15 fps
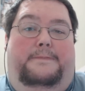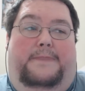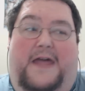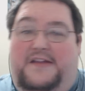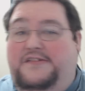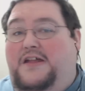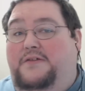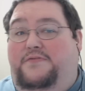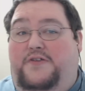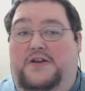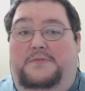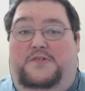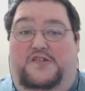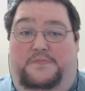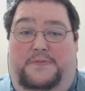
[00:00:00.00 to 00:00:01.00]
That's not
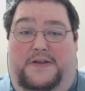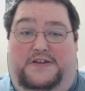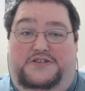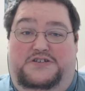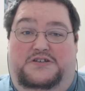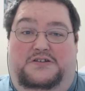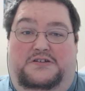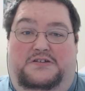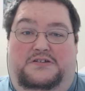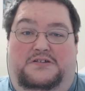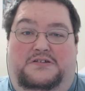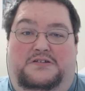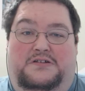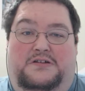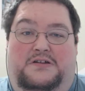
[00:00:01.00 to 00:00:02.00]
freedom of speech.
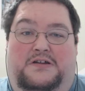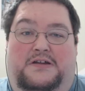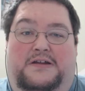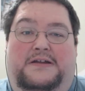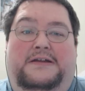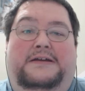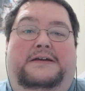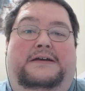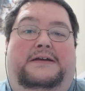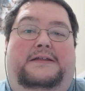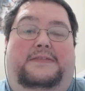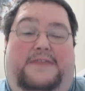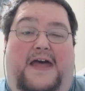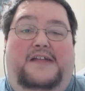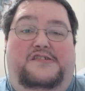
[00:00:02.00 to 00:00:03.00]

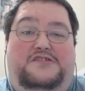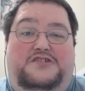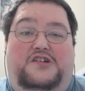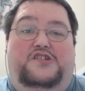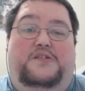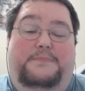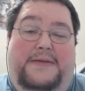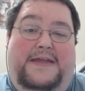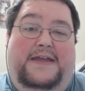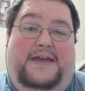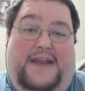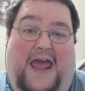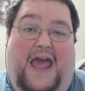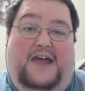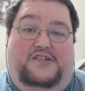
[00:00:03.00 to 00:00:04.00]
That's just being
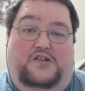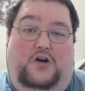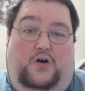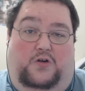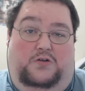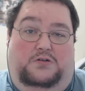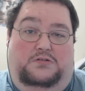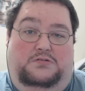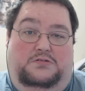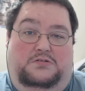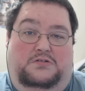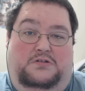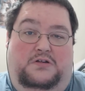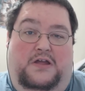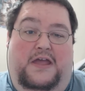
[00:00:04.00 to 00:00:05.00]
an asshole.
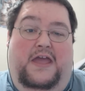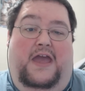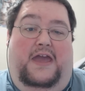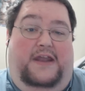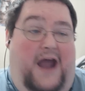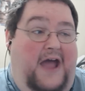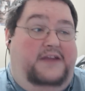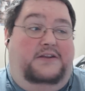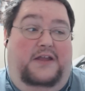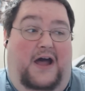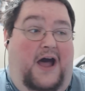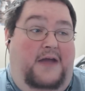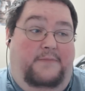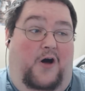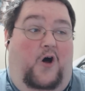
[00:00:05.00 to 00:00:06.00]
And I,
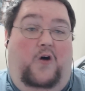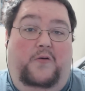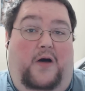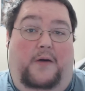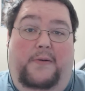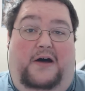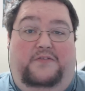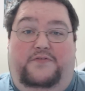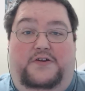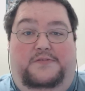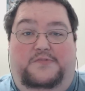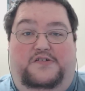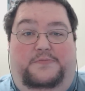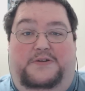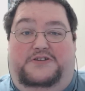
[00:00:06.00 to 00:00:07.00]
I'm all about
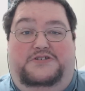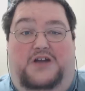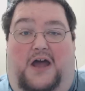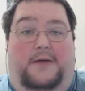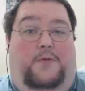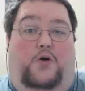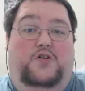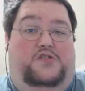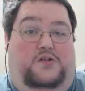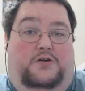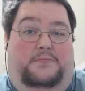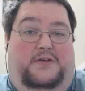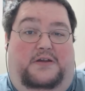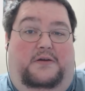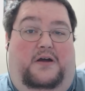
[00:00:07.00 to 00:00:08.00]
freedom of speech. I'm always going
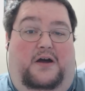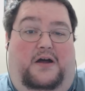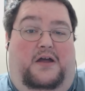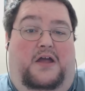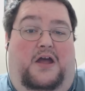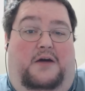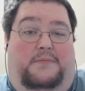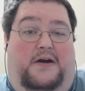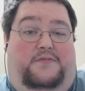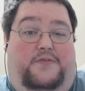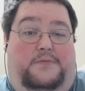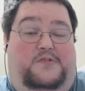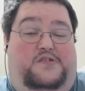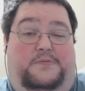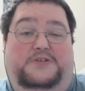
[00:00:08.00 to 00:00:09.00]
to be uh, about
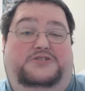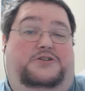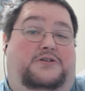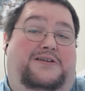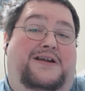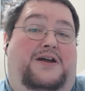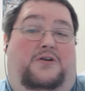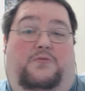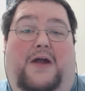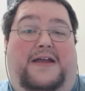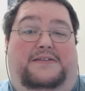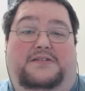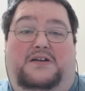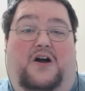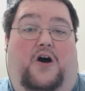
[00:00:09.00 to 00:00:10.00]
freedom of speech. You're
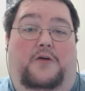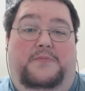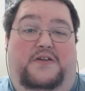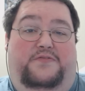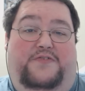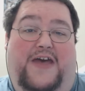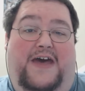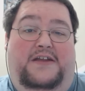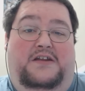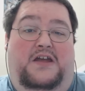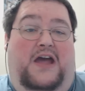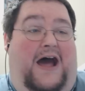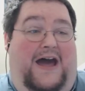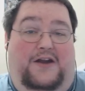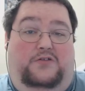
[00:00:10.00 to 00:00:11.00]
right to call me fat.
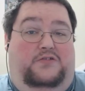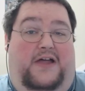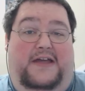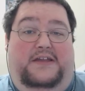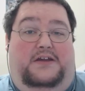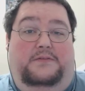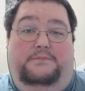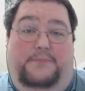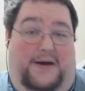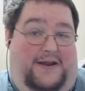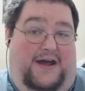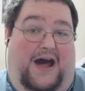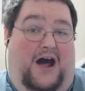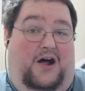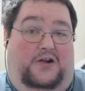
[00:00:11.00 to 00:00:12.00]
I don't like it,
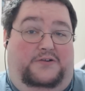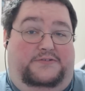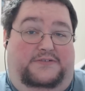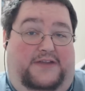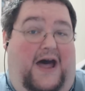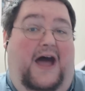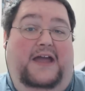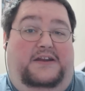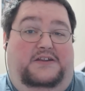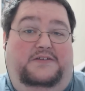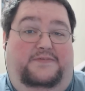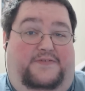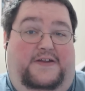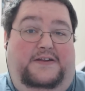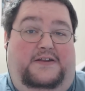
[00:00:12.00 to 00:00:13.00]
but I'll die to
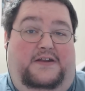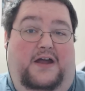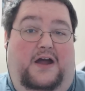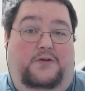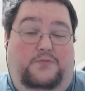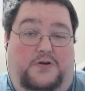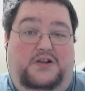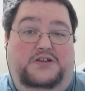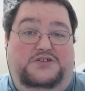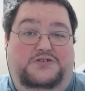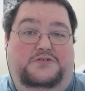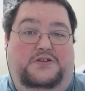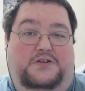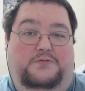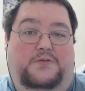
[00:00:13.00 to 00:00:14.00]
defend it. I really,
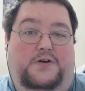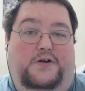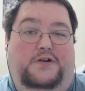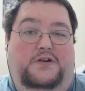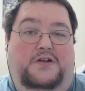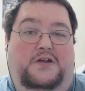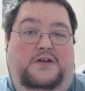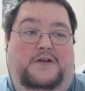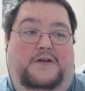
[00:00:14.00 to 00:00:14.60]
truly will.